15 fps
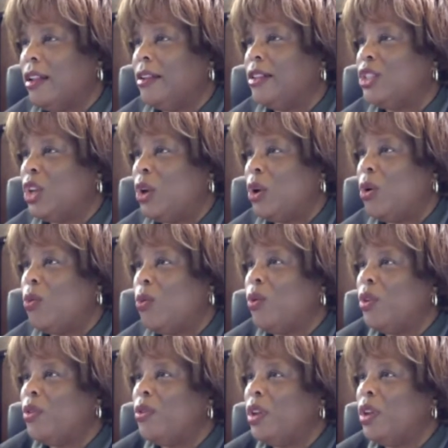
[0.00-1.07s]
So
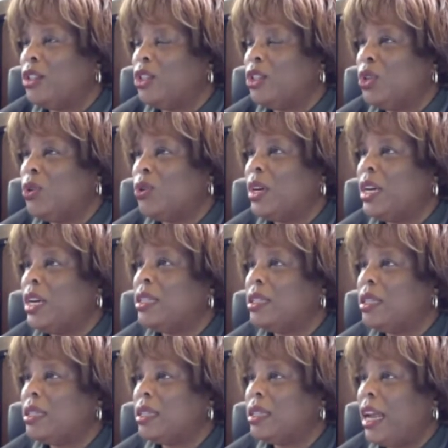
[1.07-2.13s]
with young children, it's
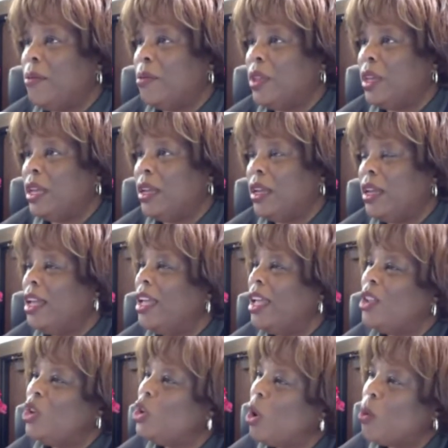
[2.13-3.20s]
the same thing.
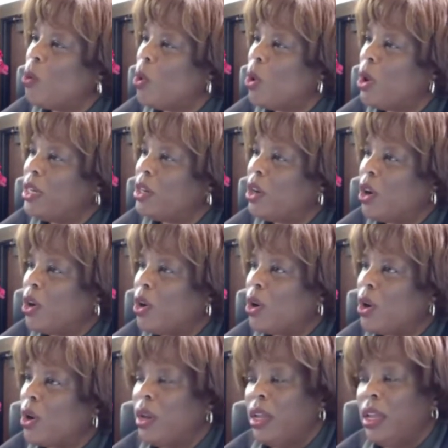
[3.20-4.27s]
And you don't want
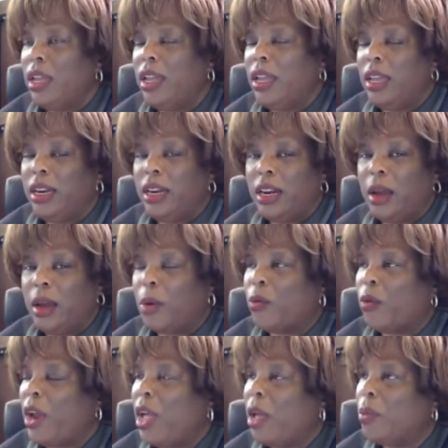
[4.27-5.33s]
her ending up
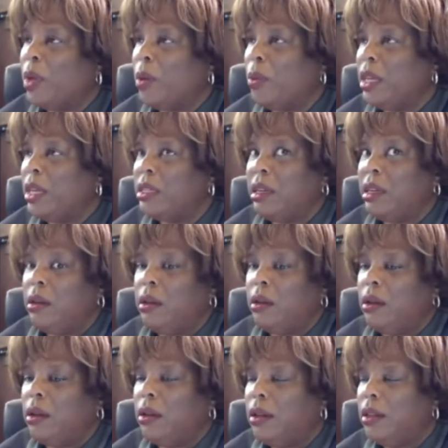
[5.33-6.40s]
around people and they say,
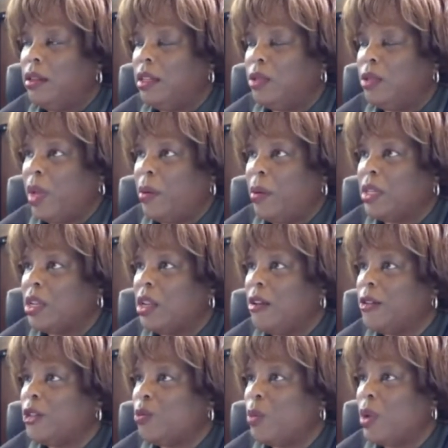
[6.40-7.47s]
this baby's
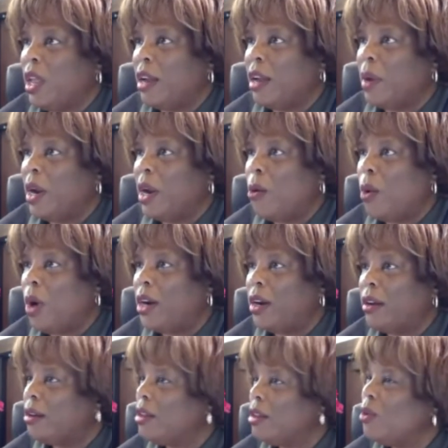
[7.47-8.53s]
clothes smell like
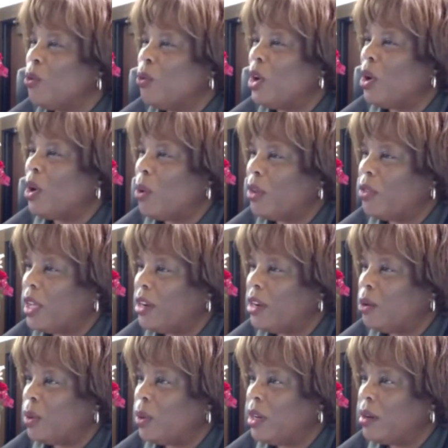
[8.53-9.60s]
marijuana. We don't want that,
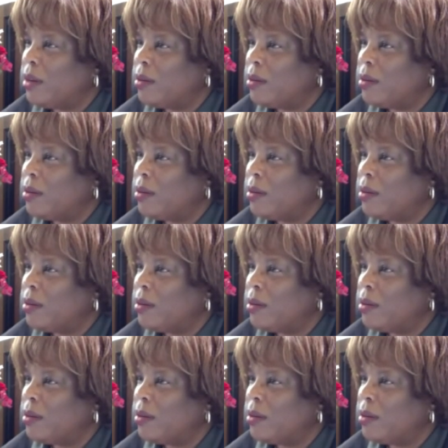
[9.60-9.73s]
do we?